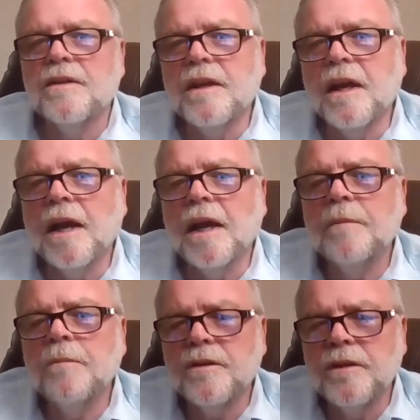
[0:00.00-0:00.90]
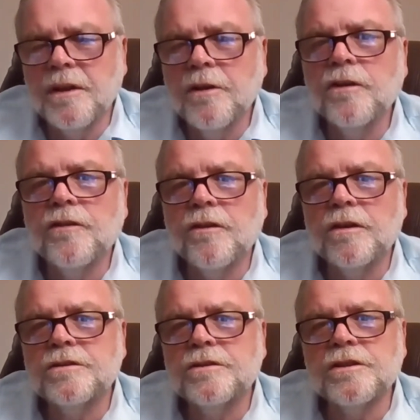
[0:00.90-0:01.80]
The aim of the
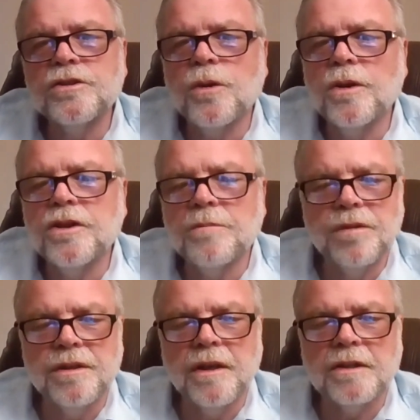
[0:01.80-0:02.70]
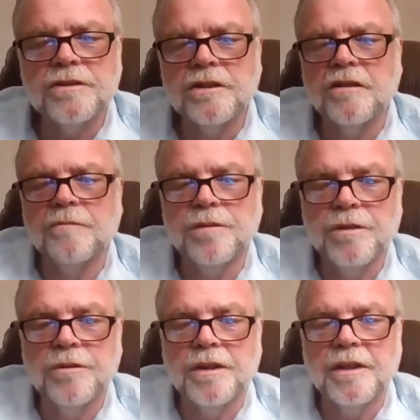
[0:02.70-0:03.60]
universe is toward the production of
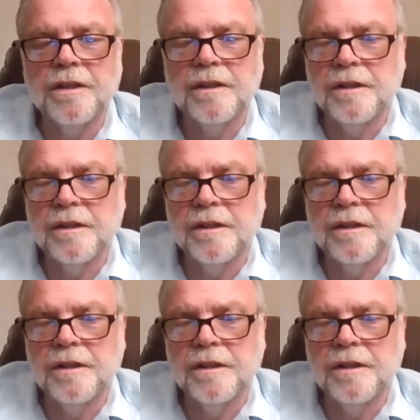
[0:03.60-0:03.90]
beauty.